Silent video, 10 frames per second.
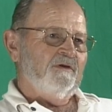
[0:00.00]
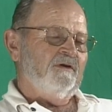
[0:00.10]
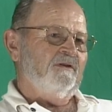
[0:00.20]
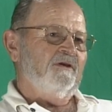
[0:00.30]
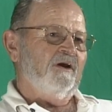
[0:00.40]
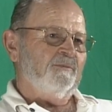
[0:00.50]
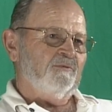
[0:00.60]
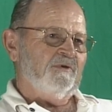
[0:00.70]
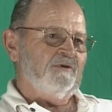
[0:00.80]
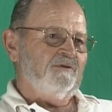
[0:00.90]
and they
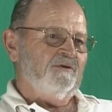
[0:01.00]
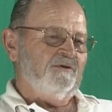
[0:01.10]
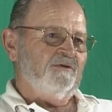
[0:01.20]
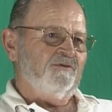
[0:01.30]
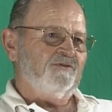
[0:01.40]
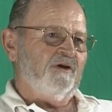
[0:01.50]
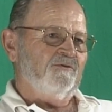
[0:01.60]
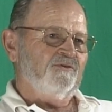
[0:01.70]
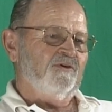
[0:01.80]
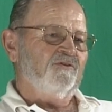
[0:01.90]
operated the the
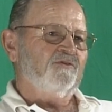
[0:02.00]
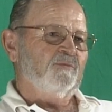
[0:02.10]
salvage yards.